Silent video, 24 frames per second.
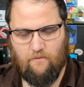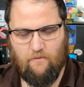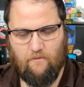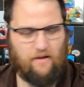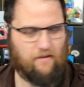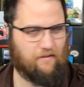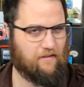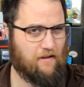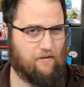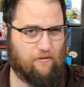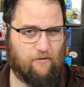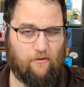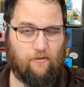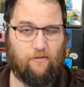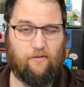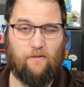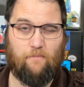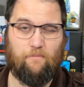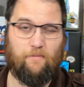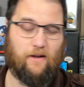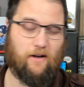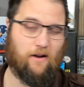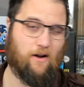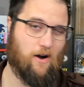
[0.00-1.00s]
Unless there's
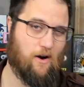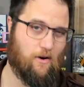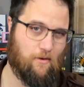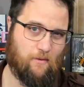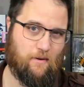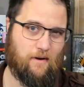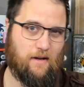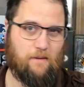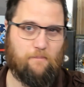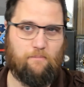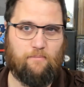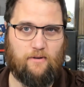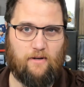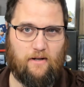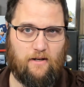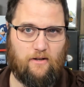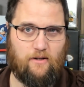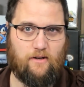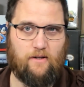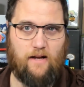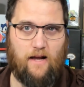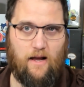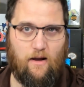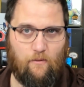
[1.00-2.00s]
something already pretty
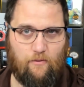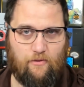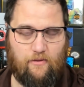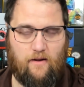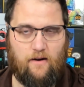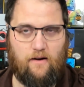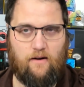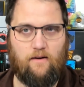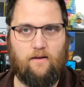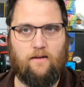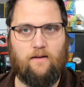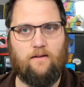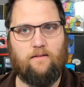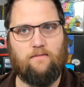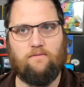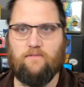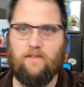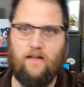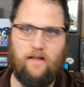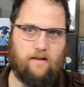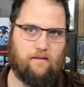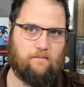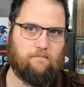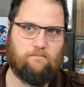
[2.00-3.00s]
good out there,
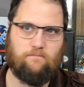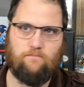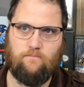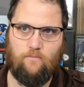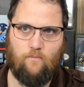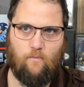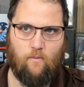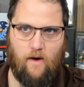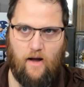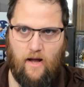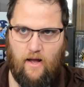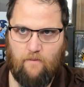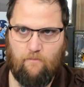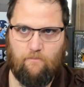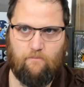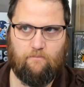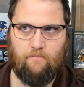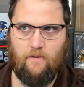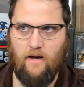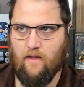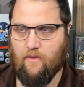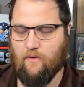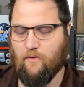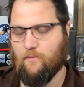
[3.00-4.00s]
then why
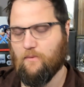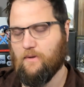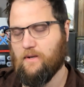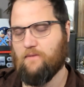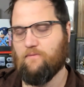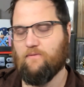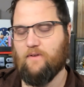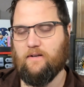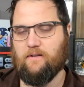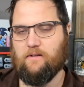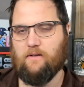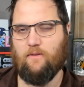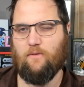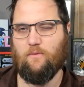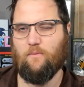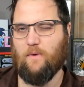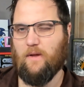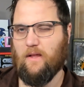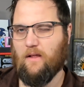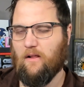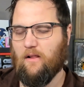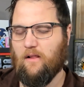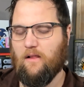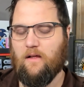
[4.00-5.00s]
bother reinventing the
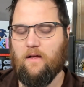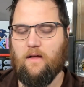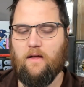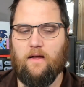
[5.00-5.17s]
wheel?